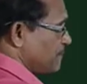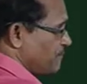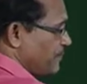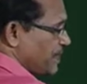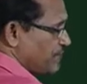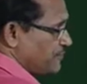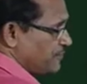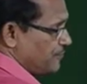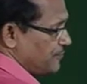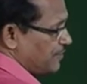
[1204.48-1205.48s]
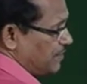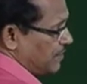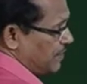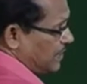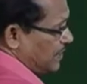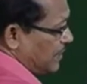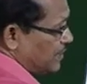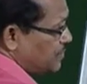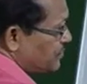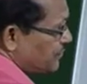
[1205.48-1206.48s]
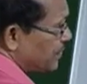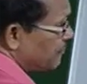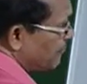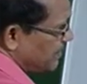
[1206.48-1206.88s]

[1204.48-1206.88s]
We have a different